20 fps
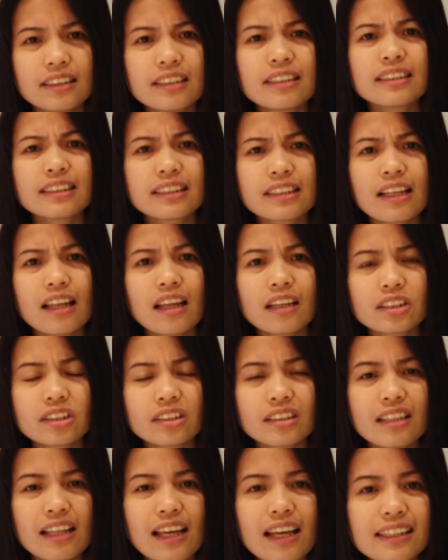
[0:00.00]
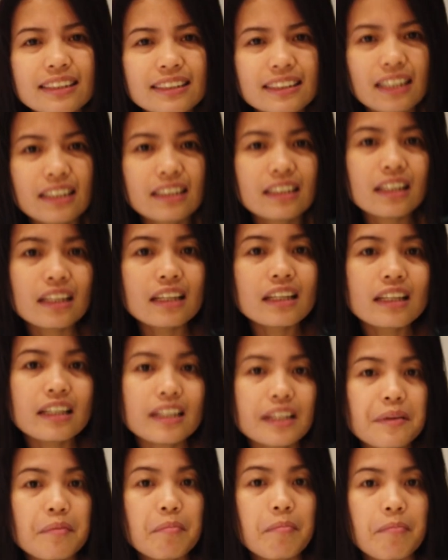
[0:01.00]
this election has an
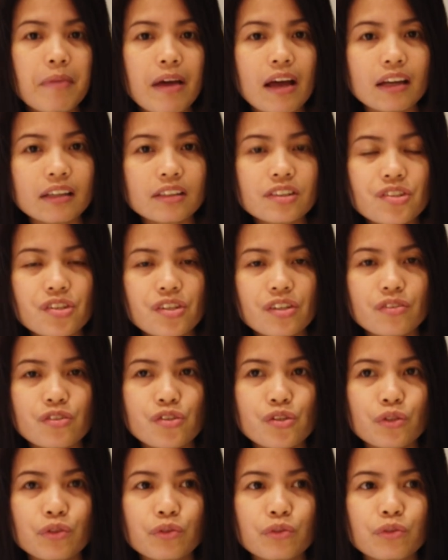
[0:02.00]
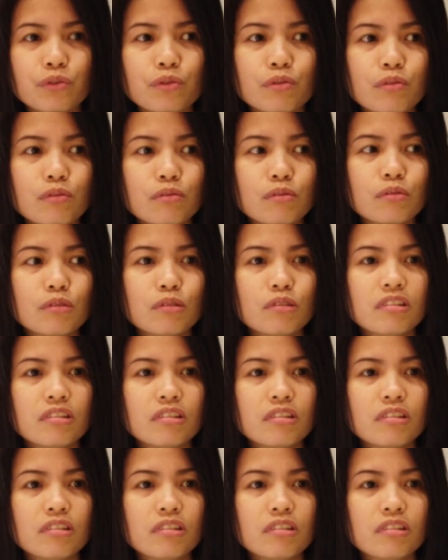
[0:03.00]
impact to,